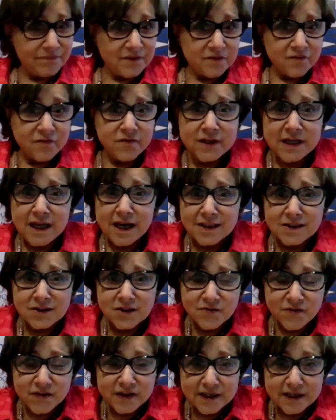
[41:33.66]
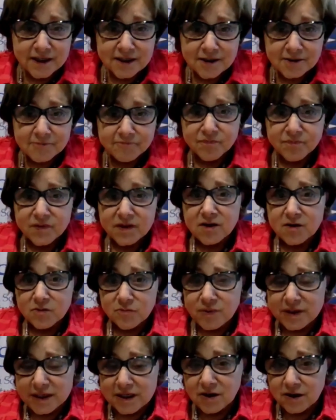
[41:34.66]
philosophy
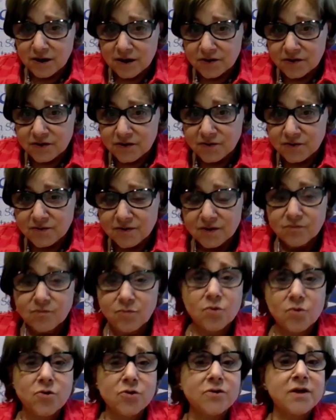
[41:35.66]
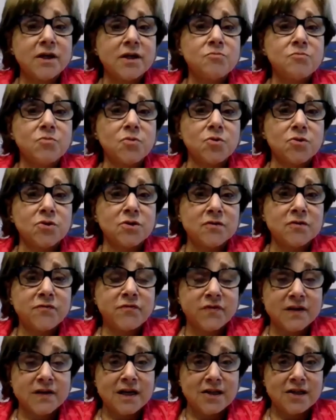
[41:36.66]
because more and more
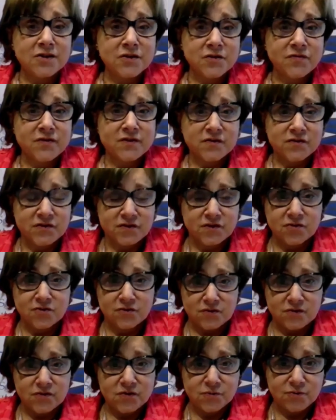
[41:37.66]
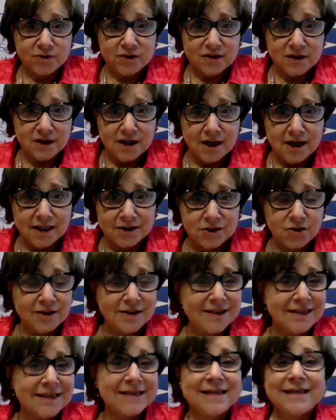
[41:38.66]
philosophy students with
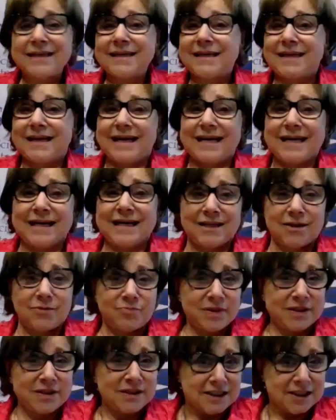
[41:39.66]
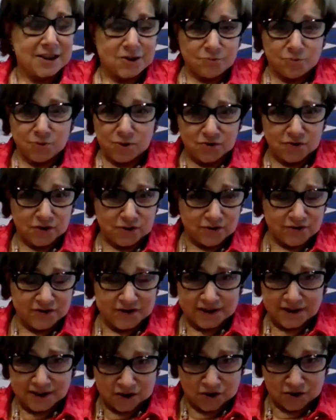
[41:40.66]
logic and ability to work those
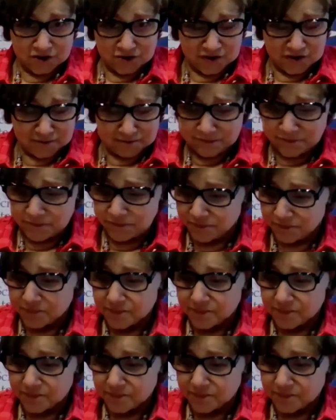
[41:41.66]
syllogisms